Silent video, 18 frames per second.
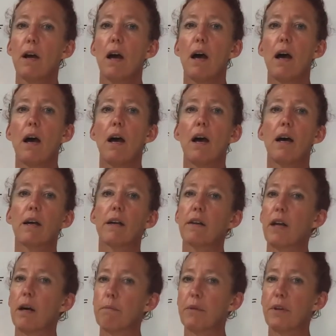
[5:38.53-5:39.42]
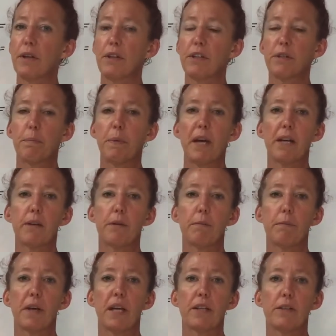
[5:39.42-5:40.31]
A couple years back
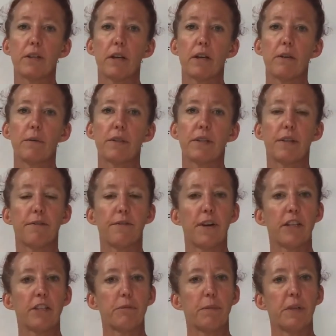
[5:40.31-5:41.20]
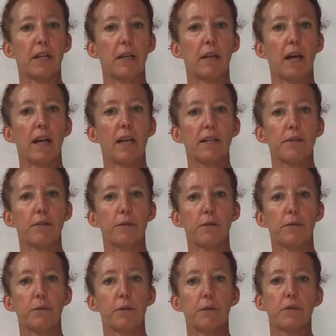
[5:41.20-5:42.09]
when my daughter was a freshman in high
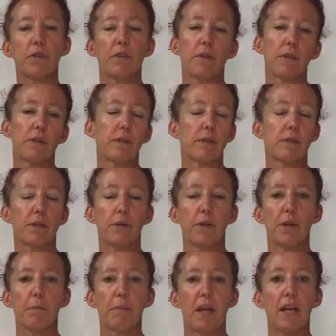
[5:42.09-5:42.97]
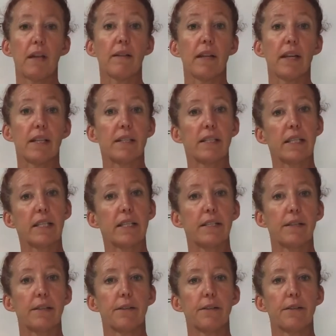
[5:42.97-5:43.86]
school, so this is going back like
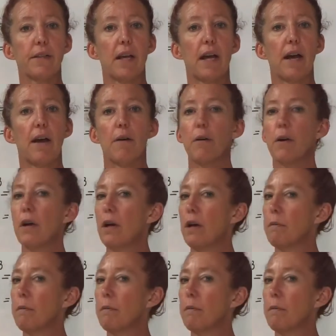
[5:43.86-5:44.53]
6 years now,